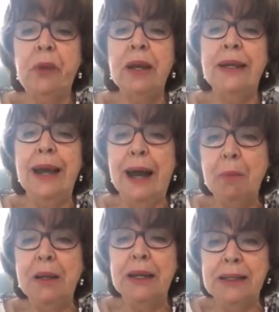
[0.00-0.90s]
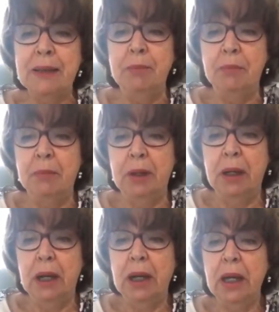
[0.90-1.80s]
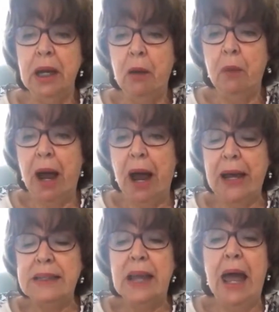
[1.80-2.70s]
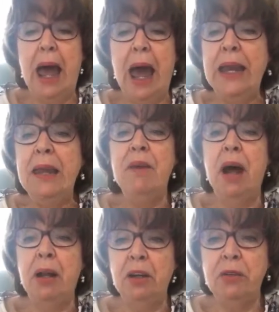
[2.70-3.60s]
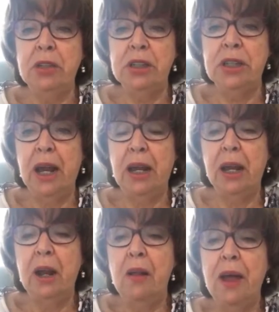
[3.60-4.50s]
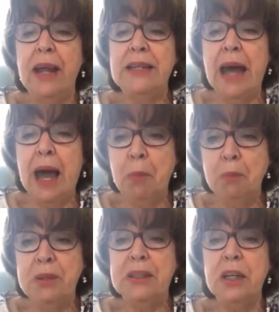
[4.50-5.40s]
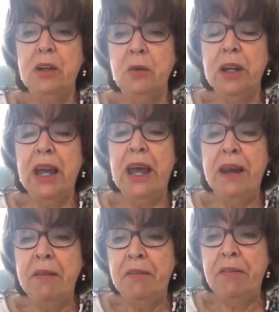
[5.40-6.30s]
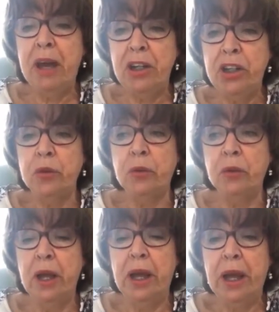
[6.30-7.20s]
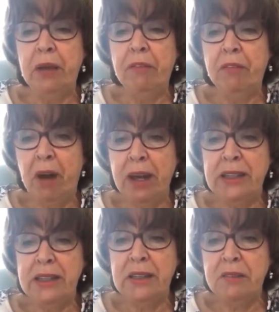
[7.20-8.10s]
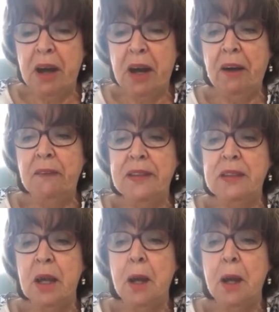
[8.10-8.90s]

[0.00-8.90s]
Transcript: capitalism, you know, has any value today. It is absolutely ineffectual in fighting the virus.